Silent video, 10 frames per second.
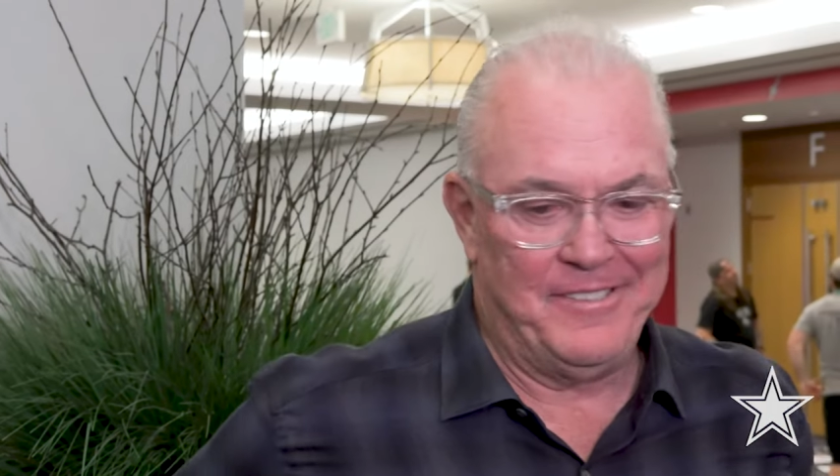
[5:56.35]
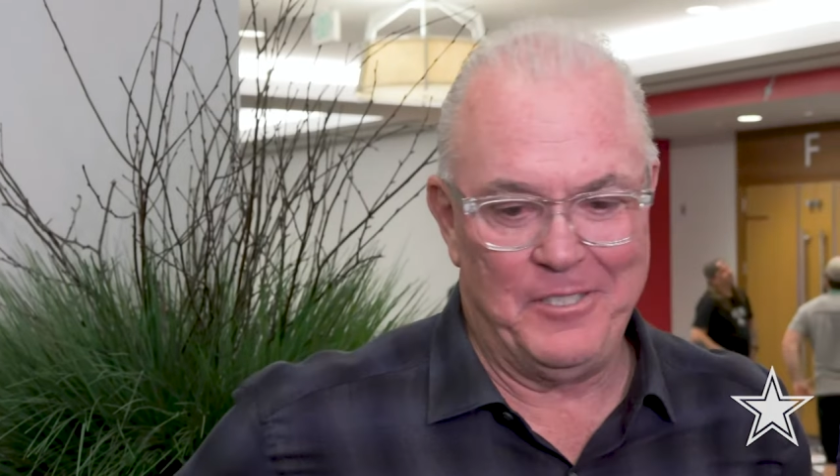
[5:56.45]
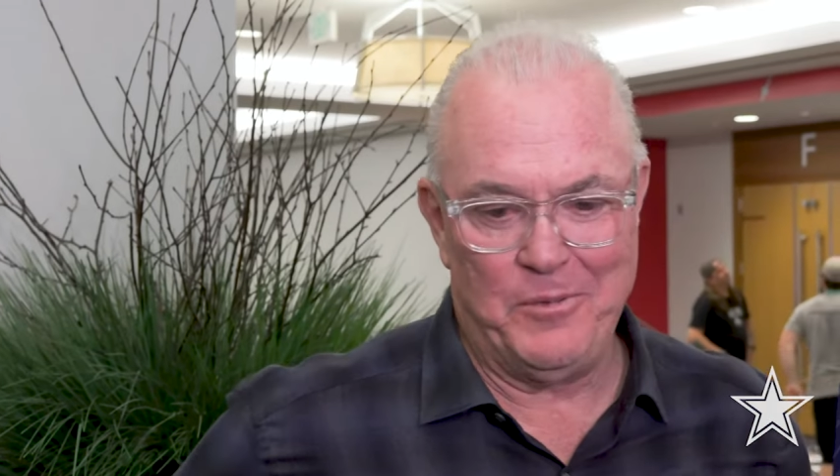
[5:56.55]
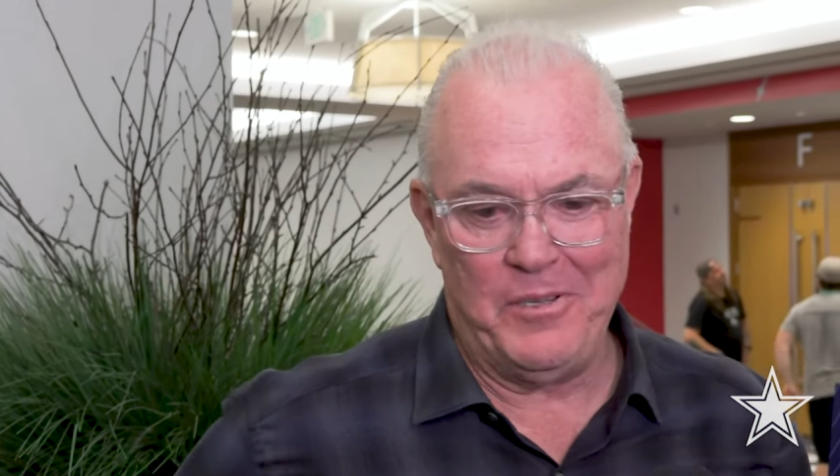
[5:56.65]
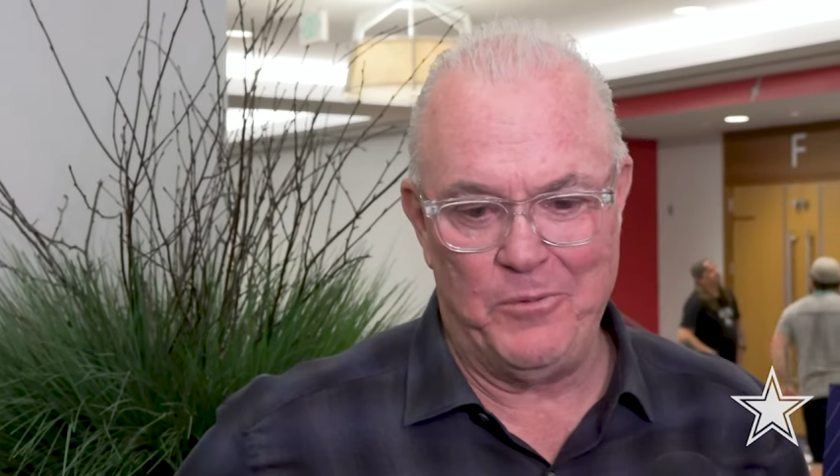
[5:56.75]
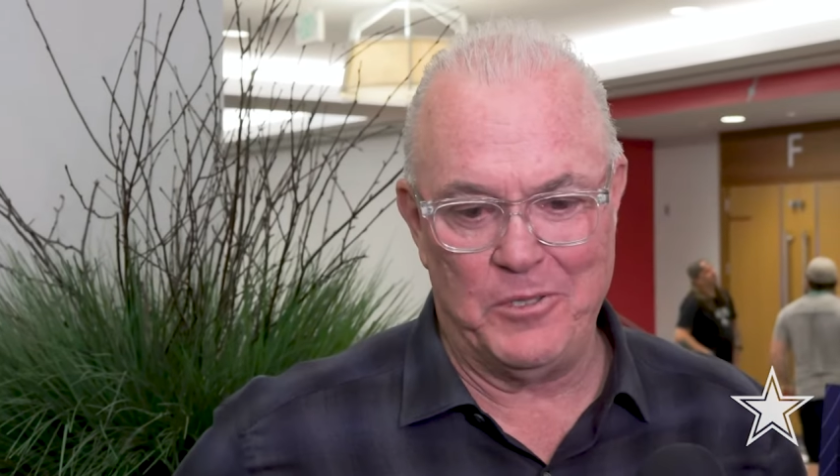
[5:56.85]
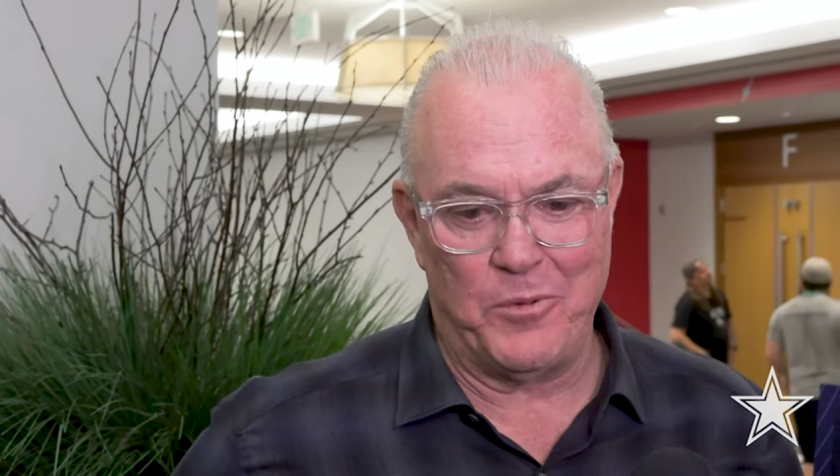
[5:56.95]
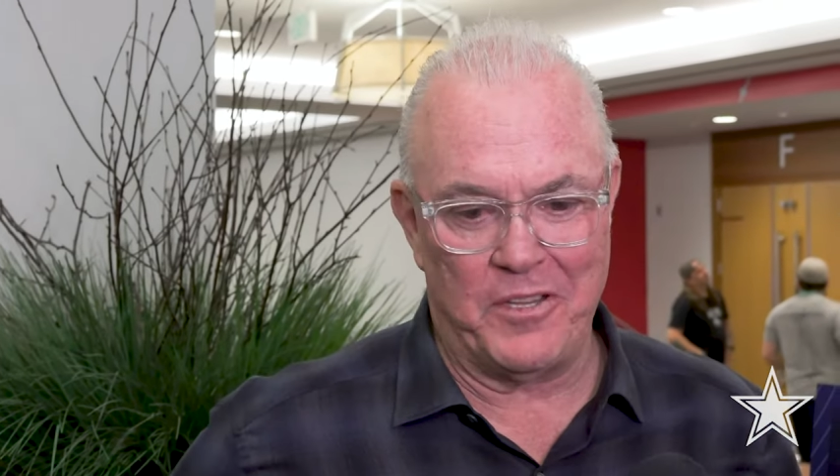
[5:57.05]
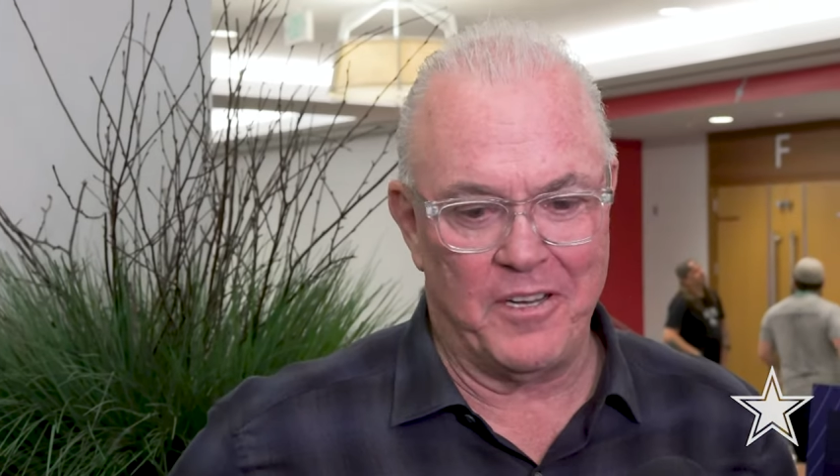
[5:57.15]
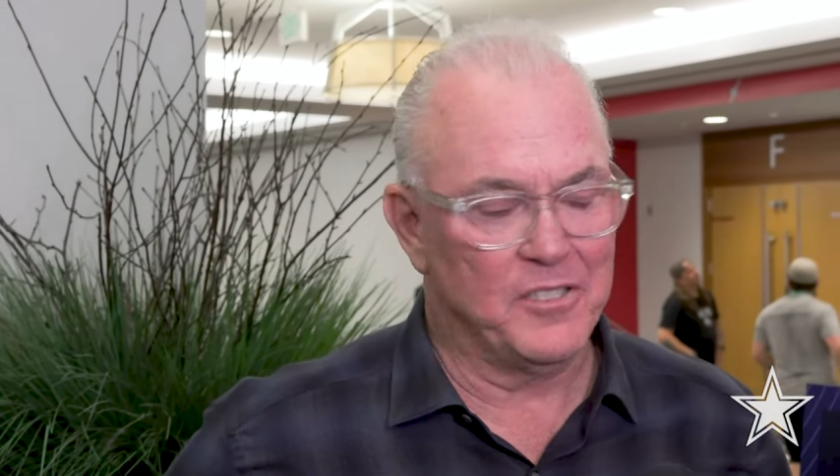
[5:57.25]
he, was
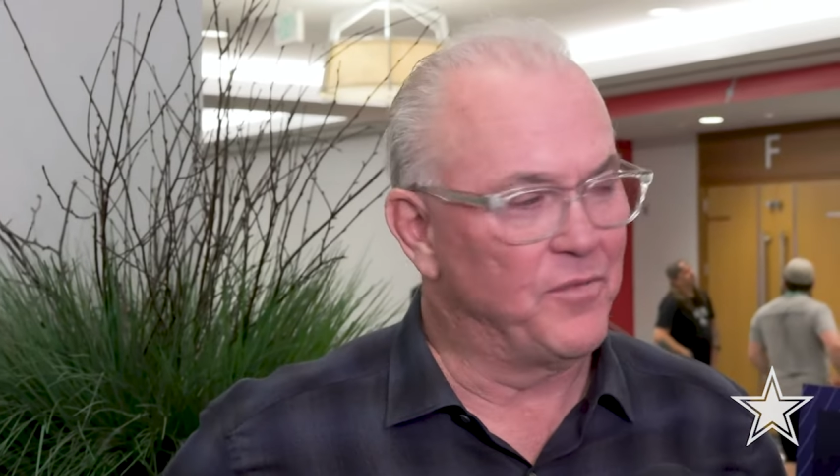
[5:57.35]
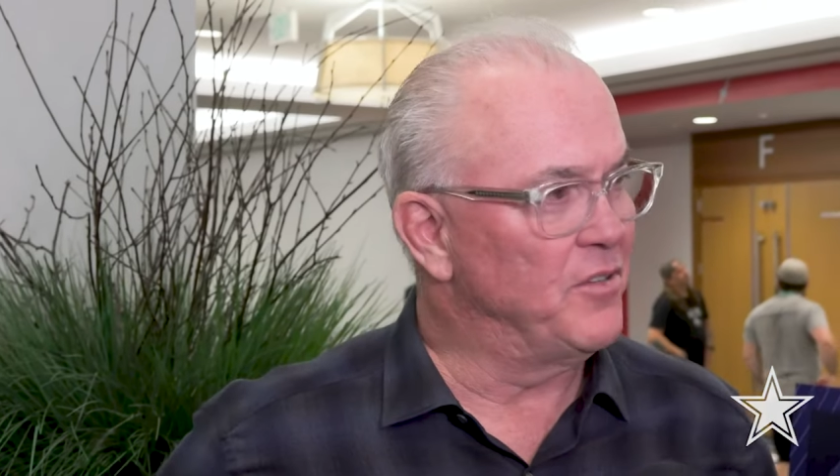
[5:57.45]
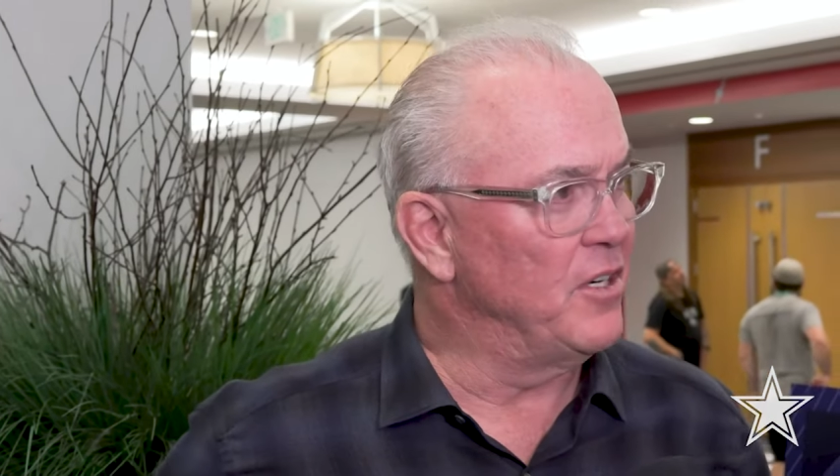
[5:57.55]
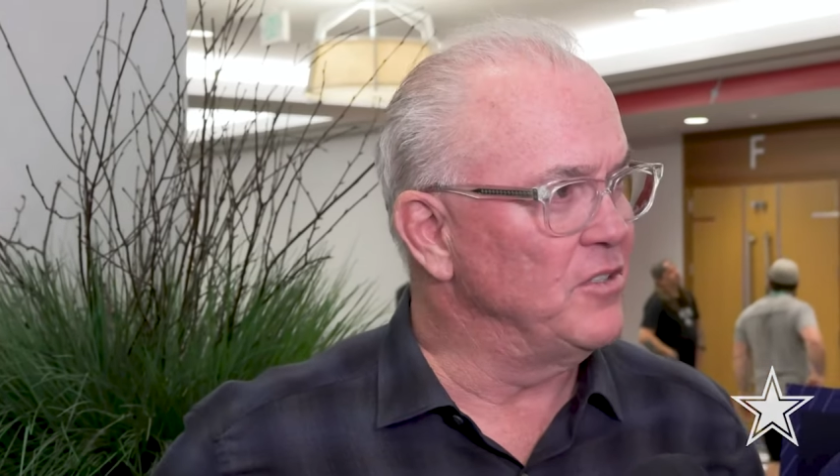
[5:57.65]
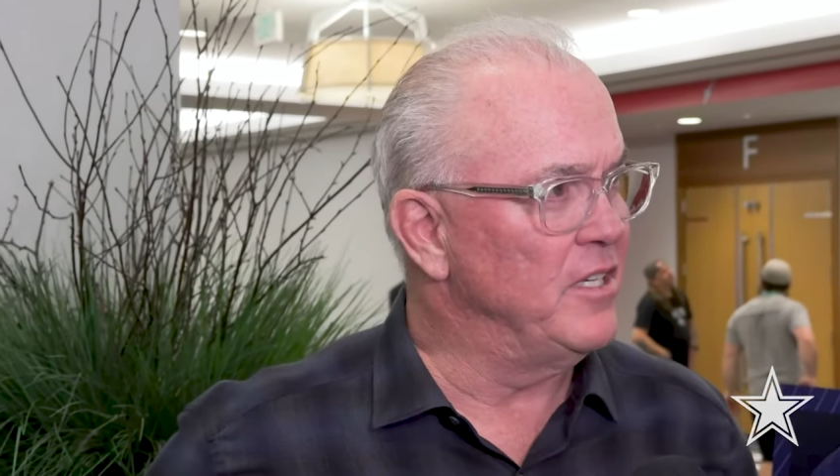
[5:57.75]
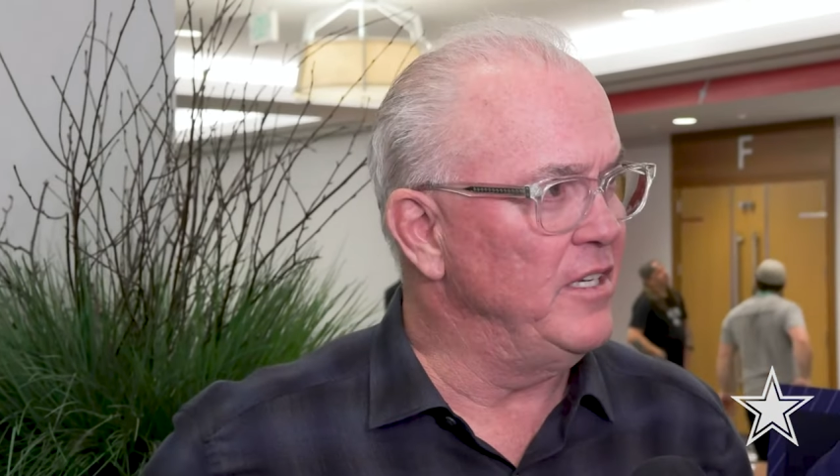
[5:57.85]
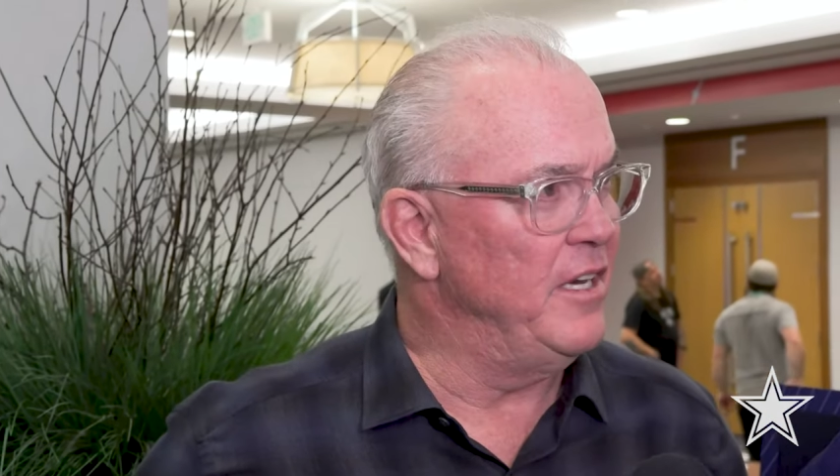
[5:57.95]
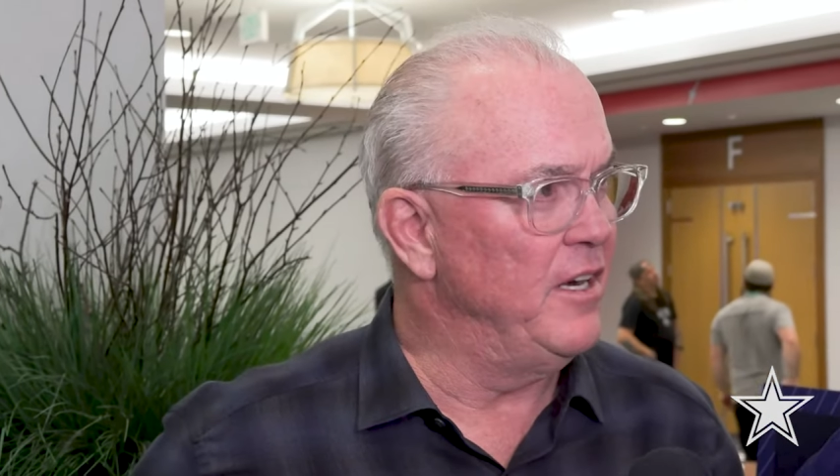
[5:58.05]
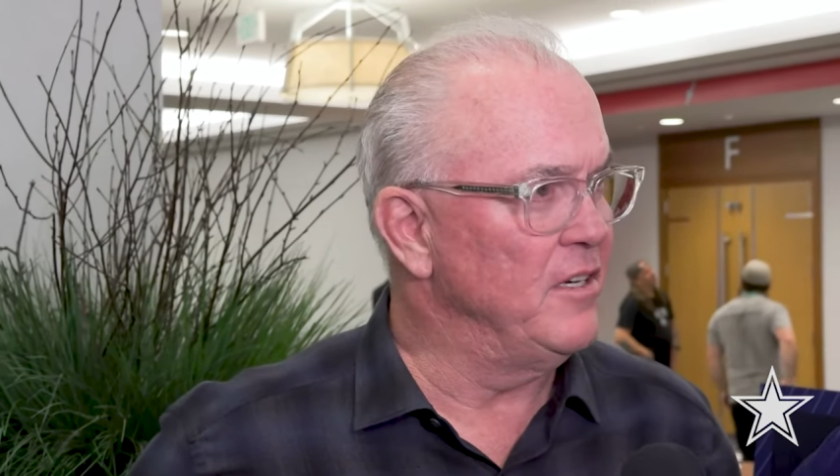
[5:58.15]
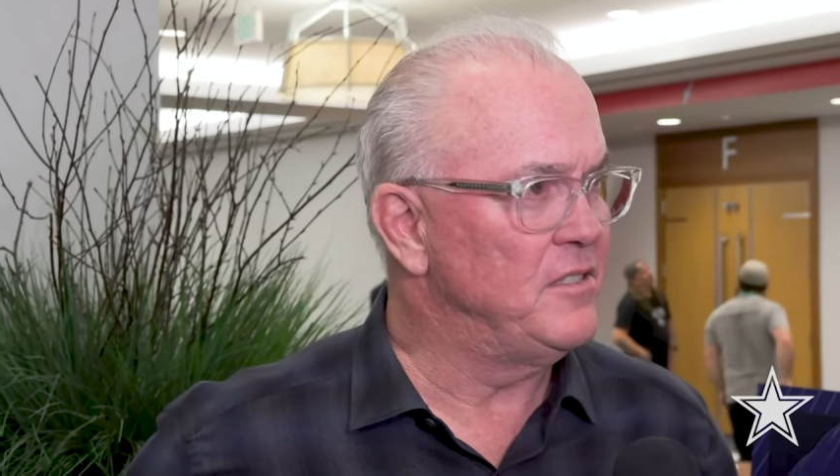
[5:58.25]
with us for 13
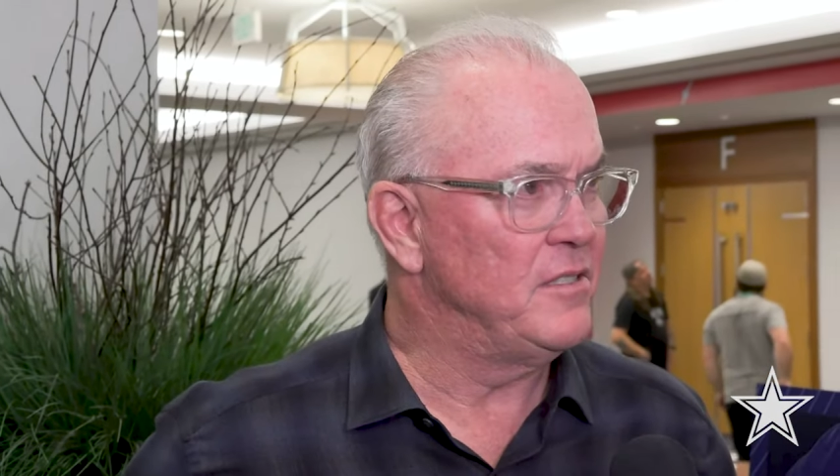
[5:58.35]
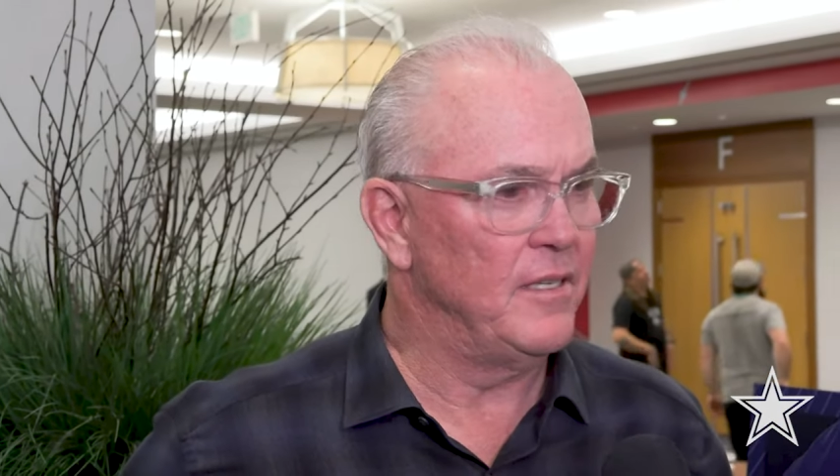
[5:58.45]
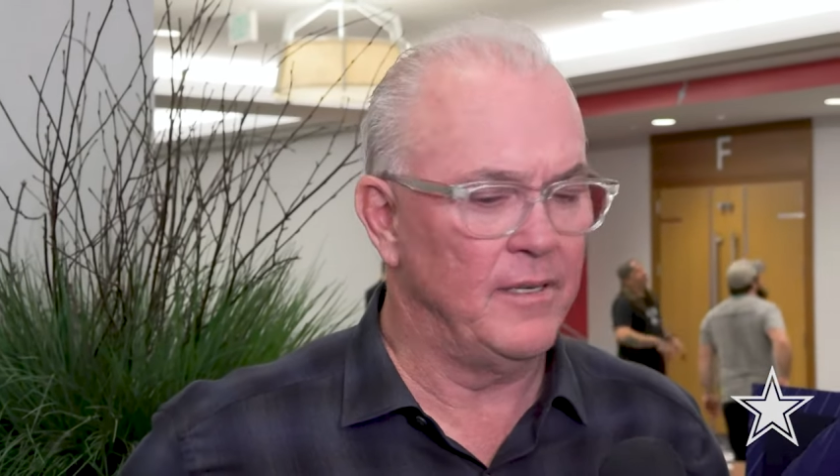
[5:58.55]
years.